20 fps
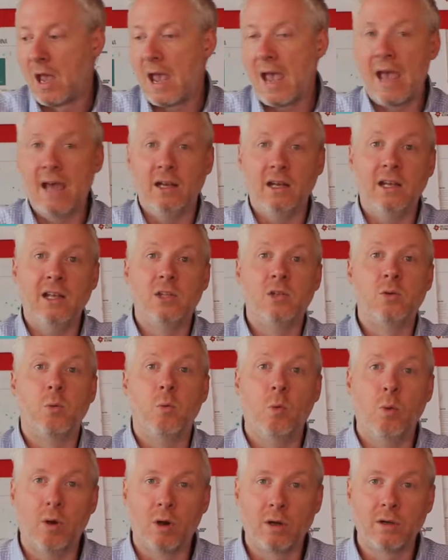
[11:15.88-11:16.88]
and it's
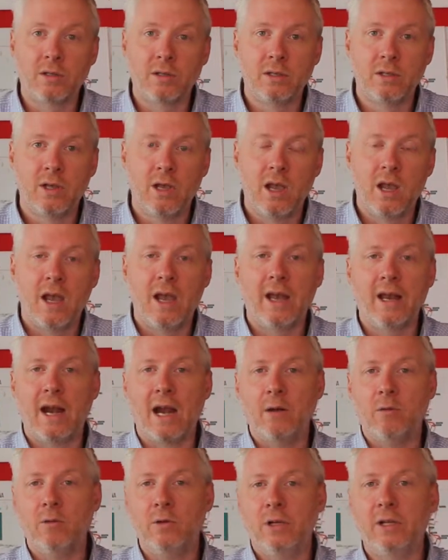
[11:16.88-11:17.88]
worked. And
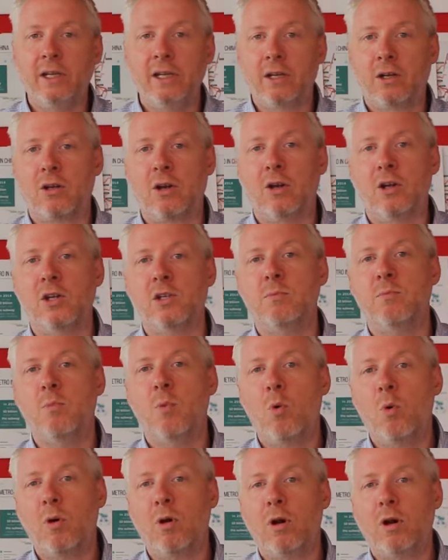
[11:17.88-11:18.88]
I really encourage
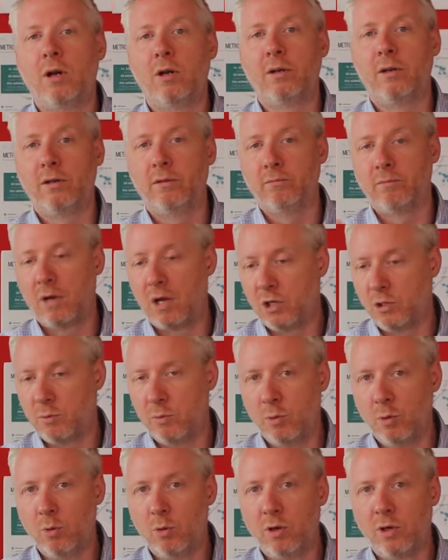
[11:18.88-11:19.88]
more
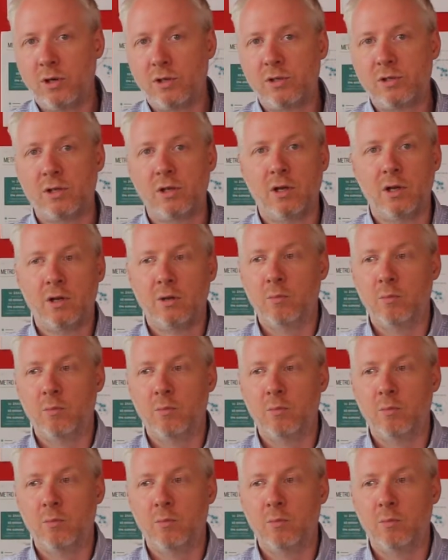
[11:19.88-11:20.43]
entrepreneurs,